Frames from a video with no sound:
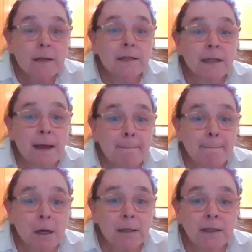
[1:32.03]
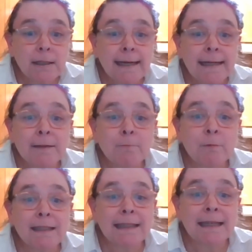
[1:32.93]
Some postulate it
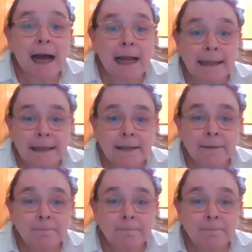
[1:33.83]
was Gallic,